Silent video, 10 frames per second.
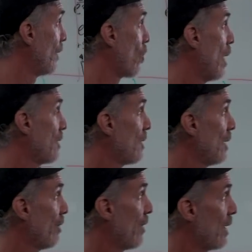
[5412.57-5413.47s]
The
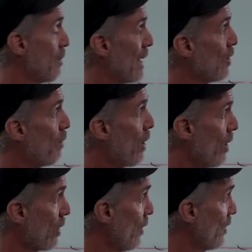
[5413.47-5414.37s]
quantity of fundamental
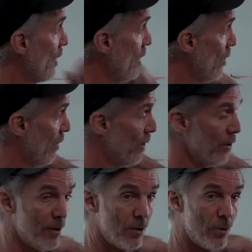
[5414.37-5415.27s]
particles in the
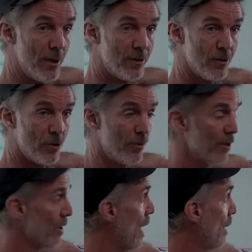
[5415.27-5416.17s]
universe increases
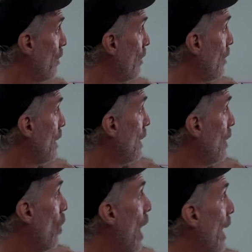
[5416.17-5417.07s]
over time.
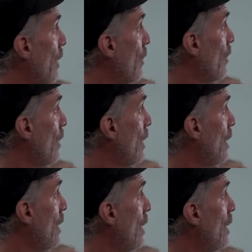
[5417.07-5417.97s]
Why?
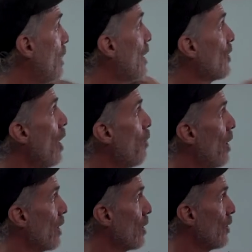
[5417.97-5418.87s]
Because all
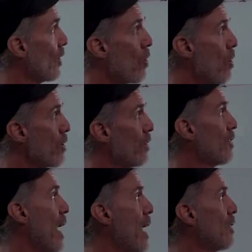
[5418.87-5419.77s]
particles are
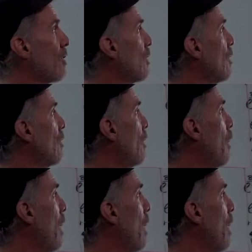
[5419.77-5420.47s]
ordered sets from a